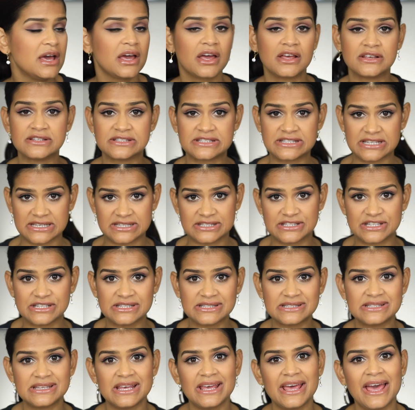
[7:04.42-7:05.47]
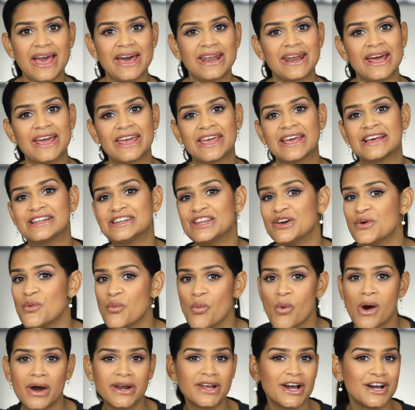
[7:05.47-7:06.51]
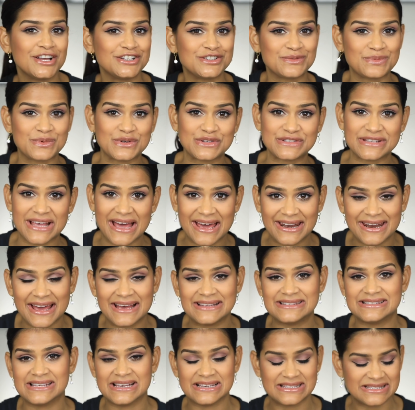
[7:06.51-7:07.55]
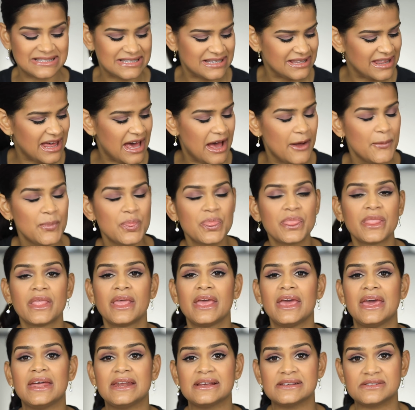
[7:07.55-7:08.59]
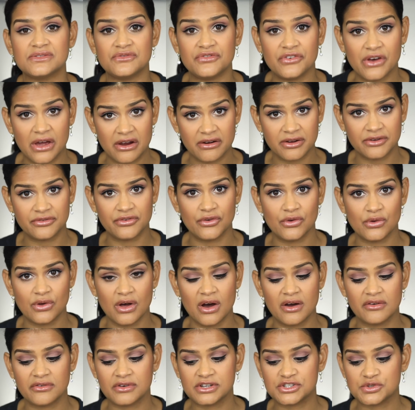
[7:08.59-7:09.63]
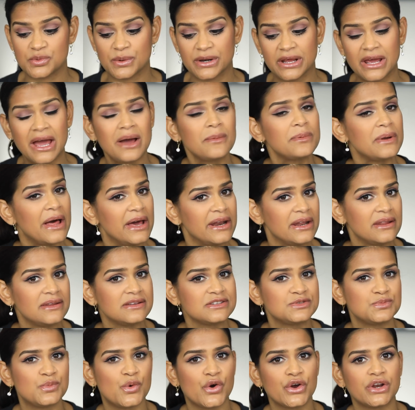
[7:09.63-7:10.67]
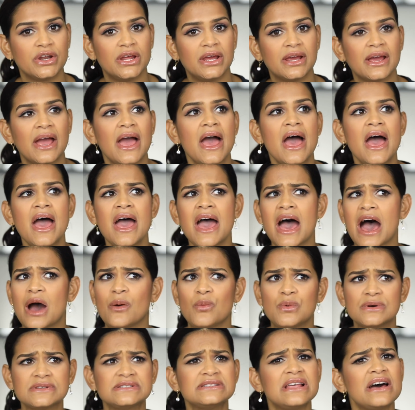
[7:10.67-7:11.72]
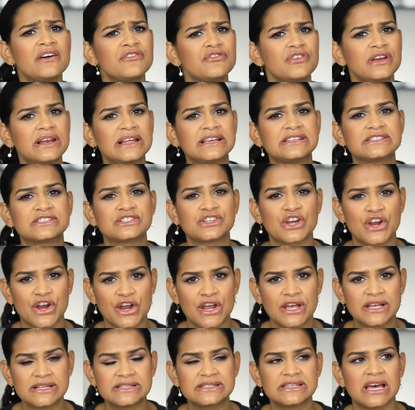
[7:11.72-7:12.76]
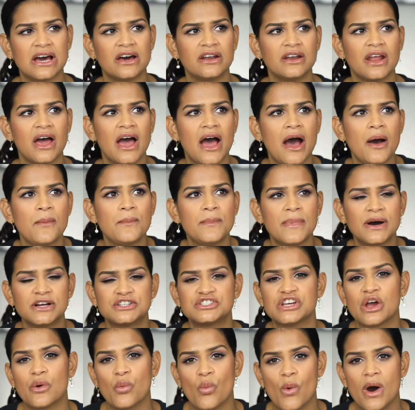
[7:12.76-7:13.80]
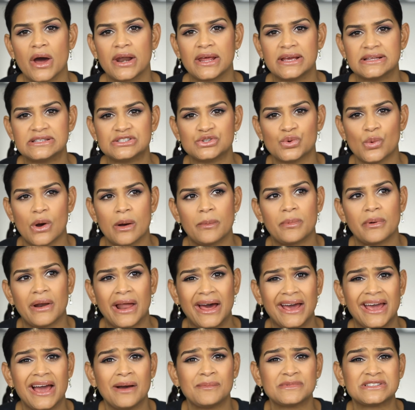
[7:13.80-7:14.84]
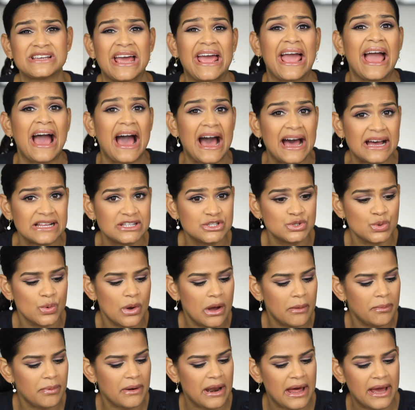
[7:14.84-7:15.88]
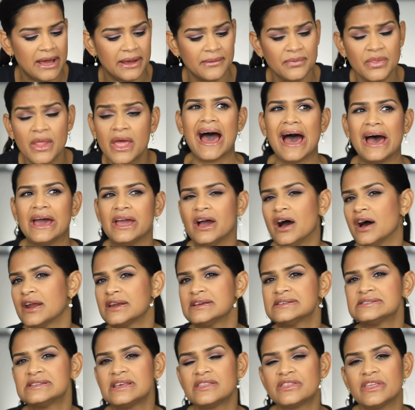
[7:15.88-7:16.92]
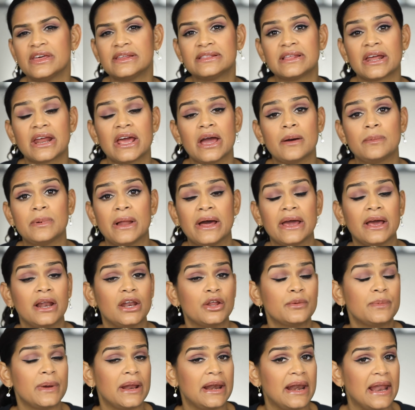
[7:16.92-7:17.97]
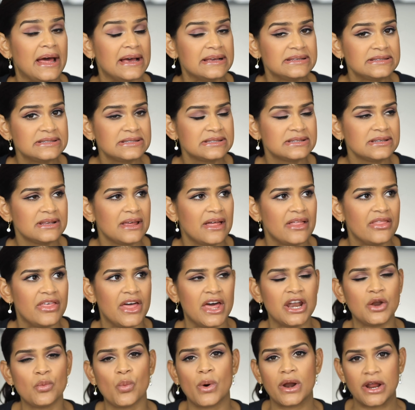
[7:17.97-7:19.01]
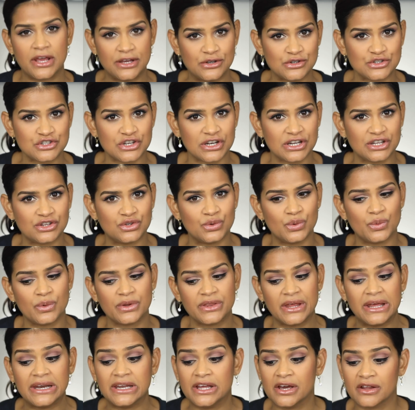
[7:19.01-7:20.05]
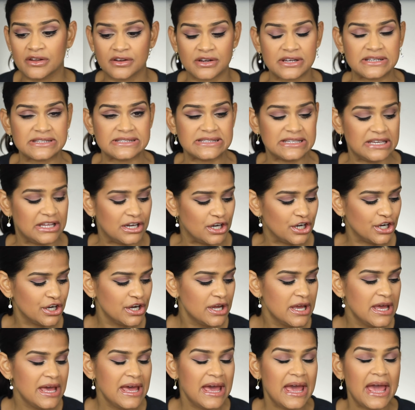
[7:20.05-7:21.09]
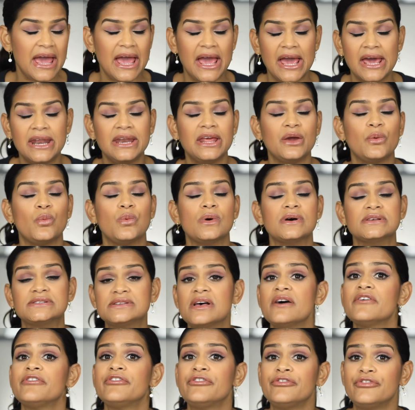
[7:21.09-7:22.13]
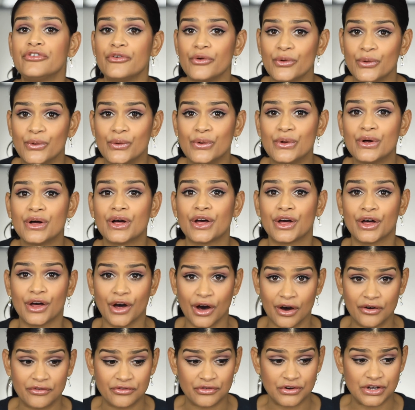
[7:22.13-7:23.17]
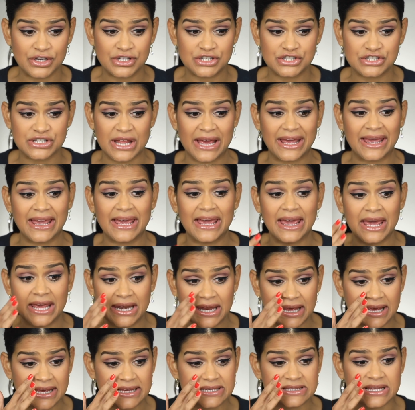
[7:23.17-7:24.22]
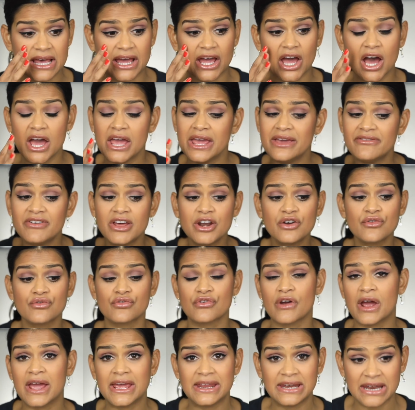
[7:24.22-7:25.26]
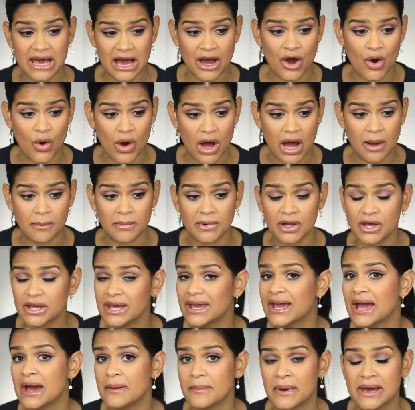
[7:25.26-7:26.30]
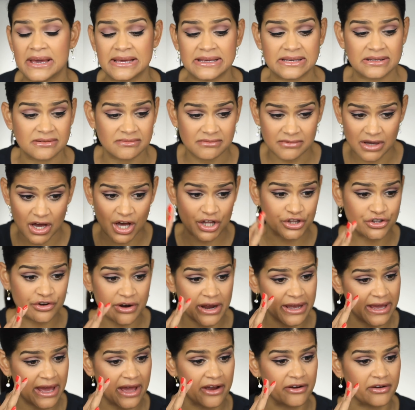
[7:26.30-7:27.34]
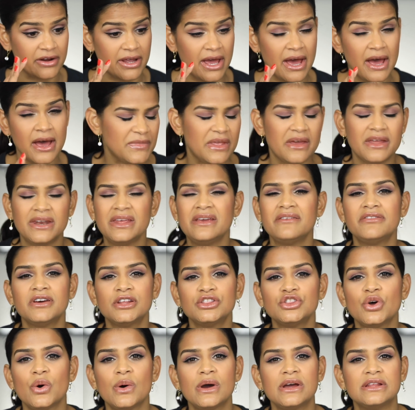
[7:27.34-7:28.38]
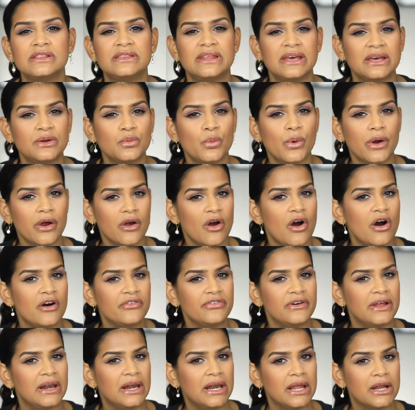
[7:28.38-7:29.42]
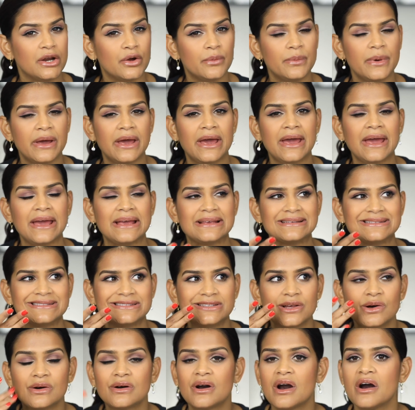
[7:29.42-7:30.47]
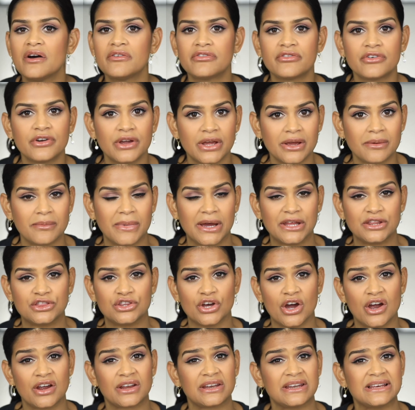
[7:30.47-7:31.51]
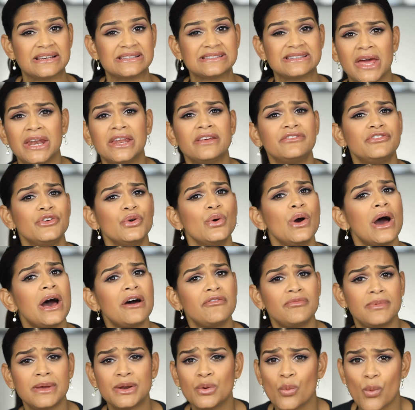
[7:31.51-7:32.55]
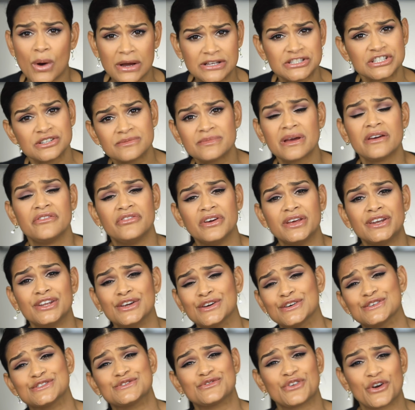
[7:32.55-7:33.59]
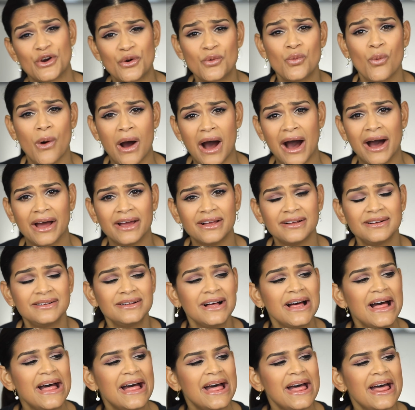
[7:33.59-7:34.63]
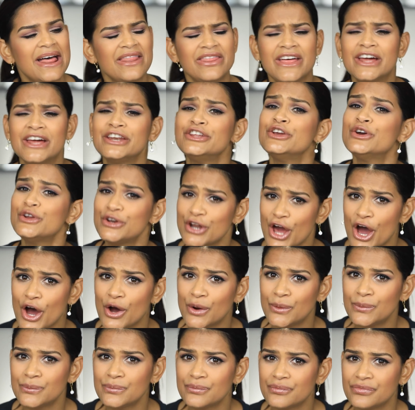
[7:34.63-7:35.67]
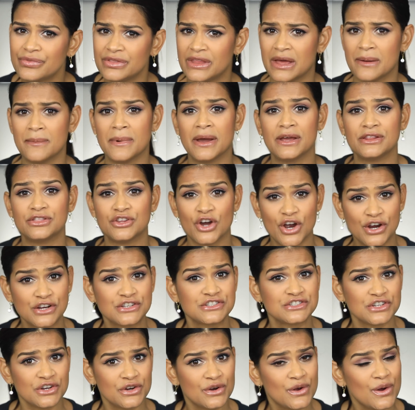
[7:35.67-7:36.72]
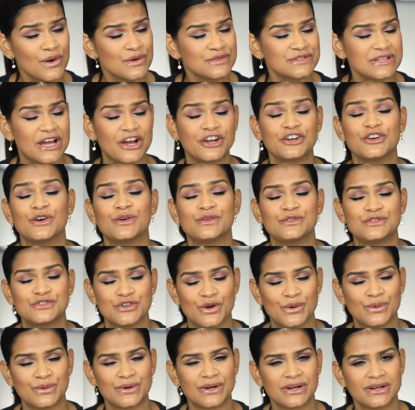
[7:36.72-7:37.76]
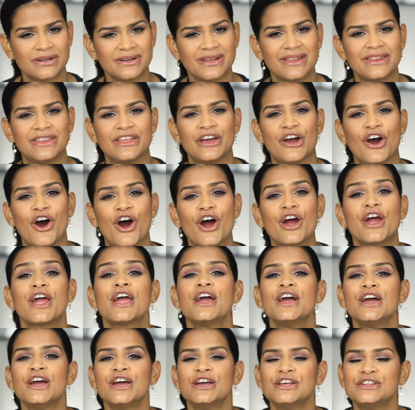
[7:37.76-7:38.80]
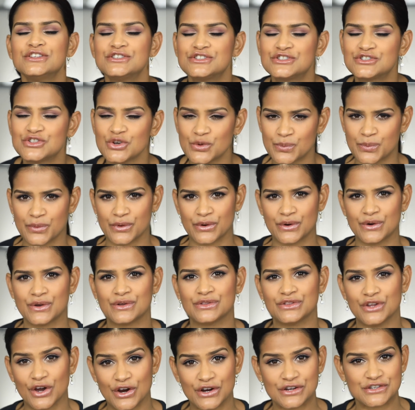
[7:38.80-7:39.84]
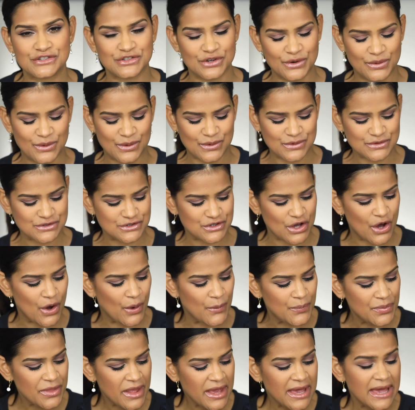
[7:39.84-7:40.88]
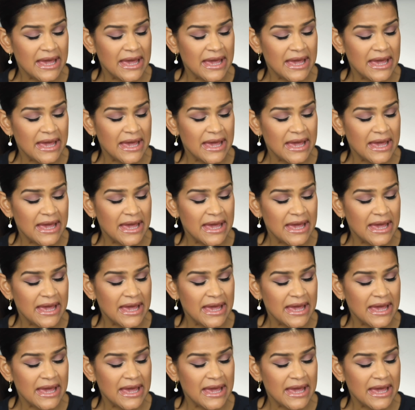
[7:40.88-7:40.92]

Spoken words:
consistency, and I can 100% attest to that. It is very full coverage. When I applied it this morning, I was not really certain on how much I wanted to apply, how much I had to apply. I honestly think that I applied a little bit less than what I usually do with any other concealer, and it was full coverage. Like it is, like even right now I'm looking at my under eye area, and even though it did wear off a little bit, it's still covering my darkness. And if you have been watching my videos for a while, then you know that my dark circles are no joke. They are super dark circles. So